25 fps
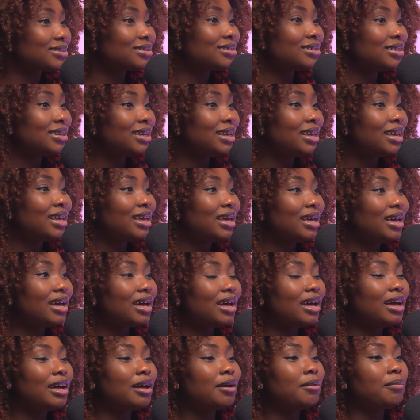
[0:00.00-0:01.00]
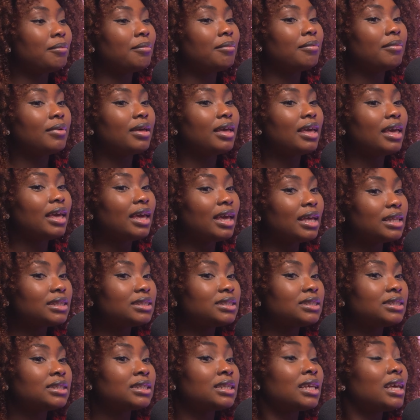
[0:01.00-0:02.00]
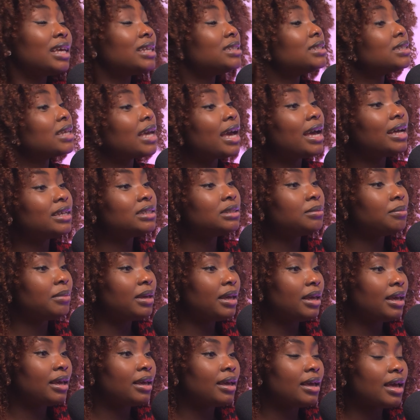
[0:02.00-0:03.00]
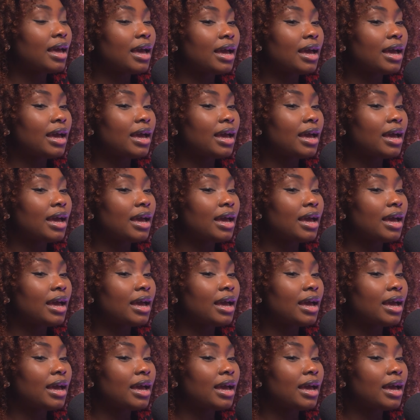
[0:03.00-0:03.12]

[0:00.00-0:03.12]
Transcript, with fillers: Mm-hmm. Wow. Um, it's it scares me